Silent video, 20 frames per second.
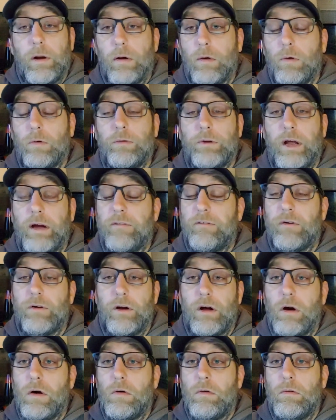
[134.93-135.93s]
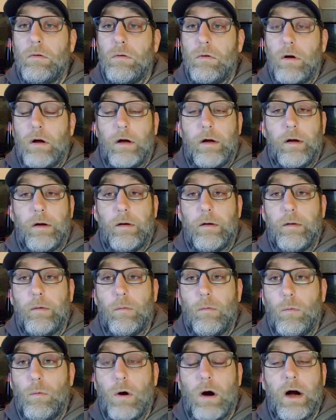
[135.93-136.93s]
We don't ever know
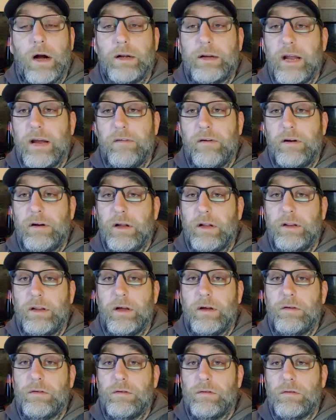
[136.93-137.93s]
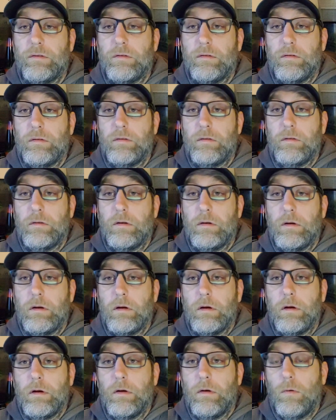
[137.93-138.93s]
why David did this,
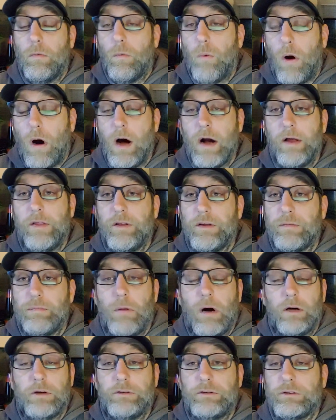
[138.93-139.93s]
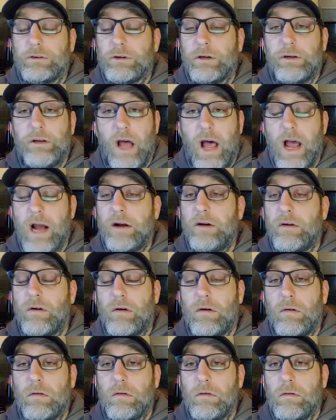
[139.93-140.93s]
why this monster
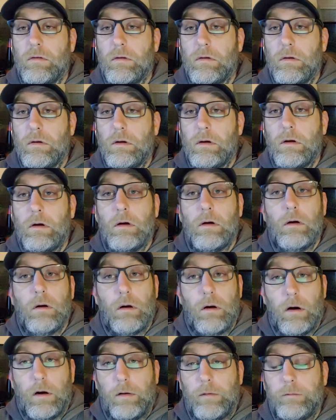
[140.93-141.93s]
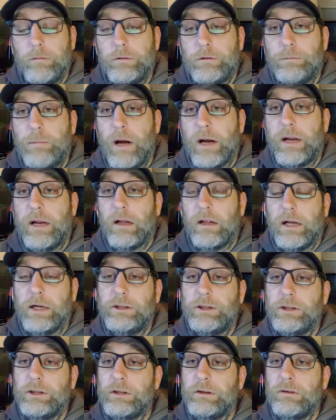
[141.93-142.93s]
attacked her.
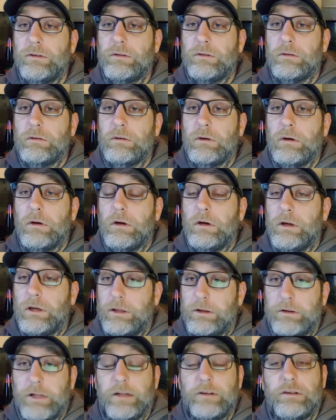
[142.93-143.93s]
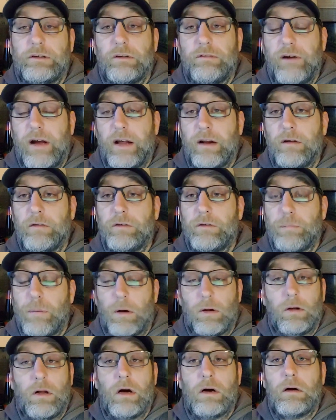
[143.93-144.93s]
Speculation is that Savannah
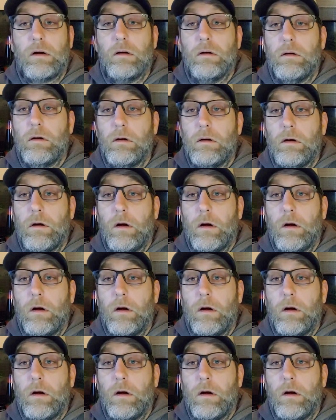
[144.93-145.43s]
Spurlock